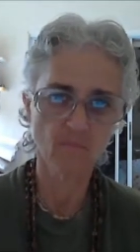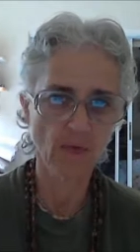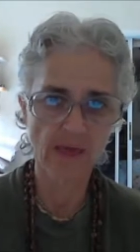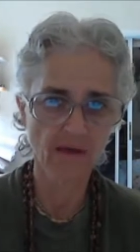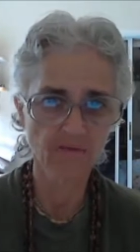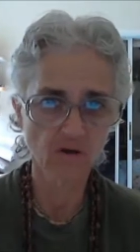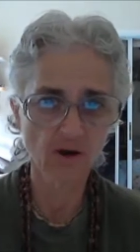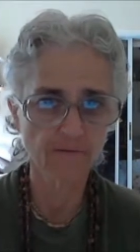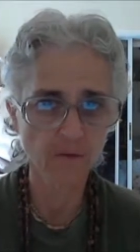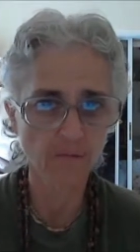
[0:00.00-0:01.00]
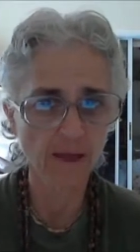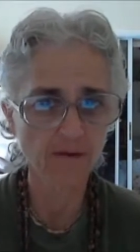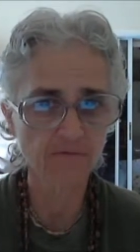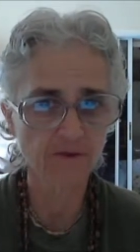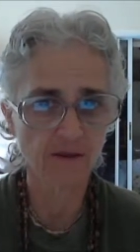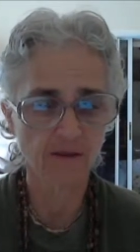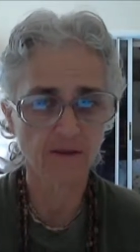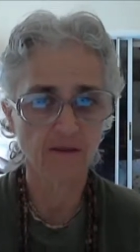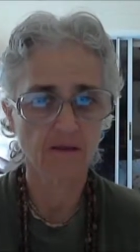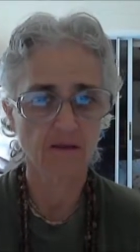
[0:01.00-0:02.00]
haven't gotten the benefit
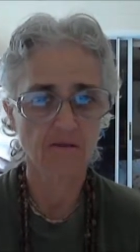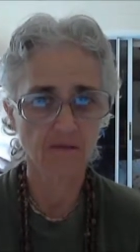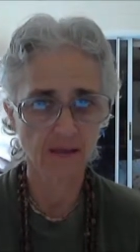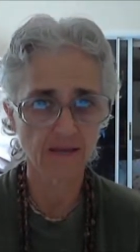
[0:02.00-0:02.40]
that